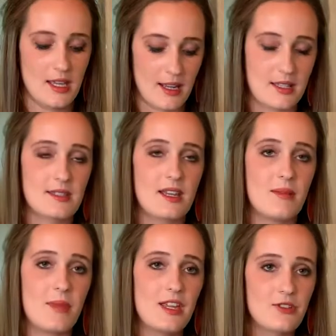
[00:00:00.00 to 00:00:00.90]
Now, the
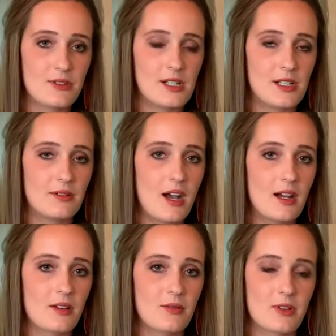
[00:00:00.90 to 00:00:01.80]
sedimentary
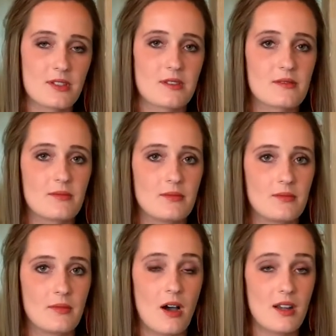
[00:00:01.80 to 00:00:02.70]
rock was
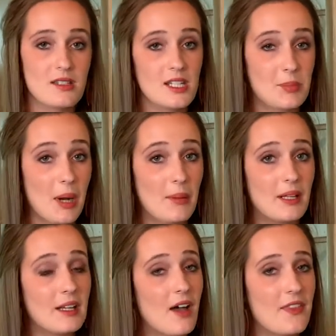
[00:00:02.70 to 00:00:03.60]
honestly
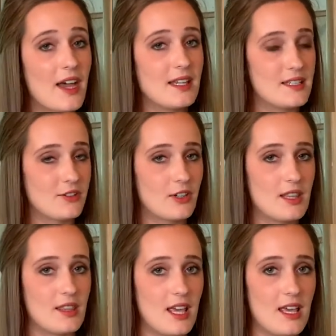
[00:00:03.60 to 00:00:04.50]
probably not that
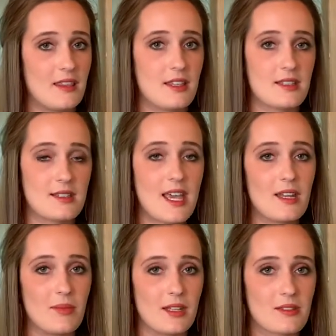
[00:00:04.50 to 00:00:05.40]
different than the
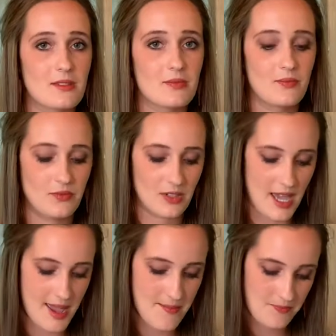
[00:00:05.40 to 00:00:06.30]
sediments.
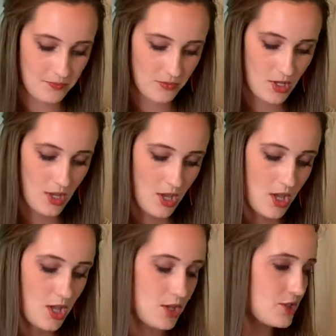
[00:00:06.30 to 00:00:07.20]
Okay,
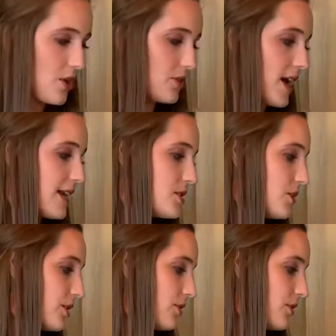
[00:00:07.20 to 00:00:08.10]
so that is
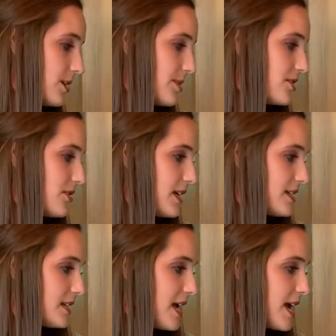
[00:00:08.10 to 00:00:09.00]
what you're going to be doing
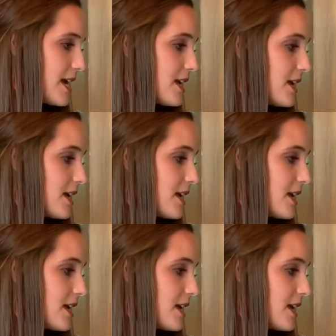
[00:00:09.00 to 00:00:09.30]
today.